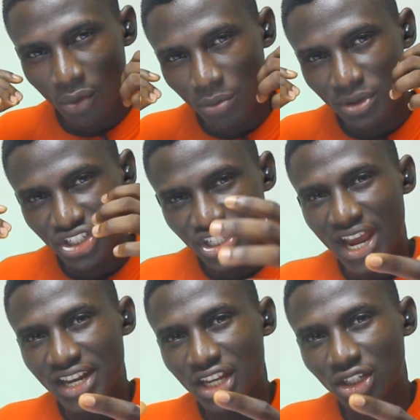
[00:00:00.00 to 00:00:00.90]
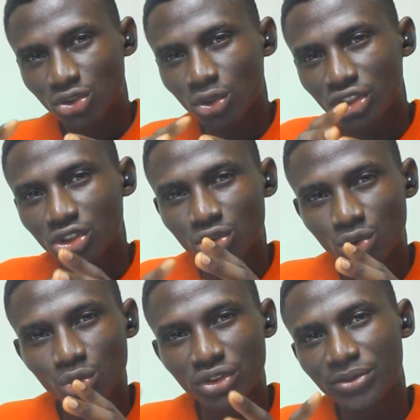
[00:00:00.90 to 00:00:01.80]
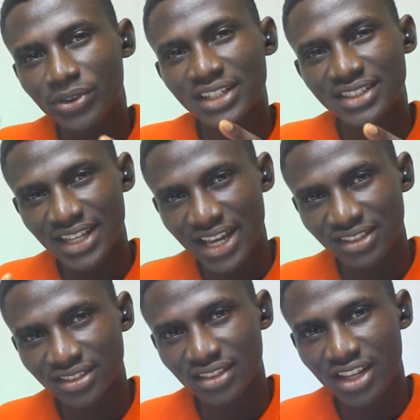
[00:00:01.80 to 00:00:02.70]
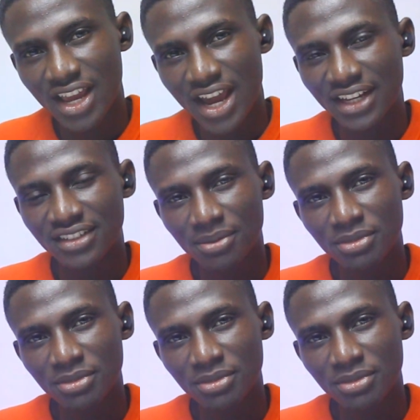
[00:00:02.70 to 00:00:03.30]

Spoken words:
be shared into these two different cells at the same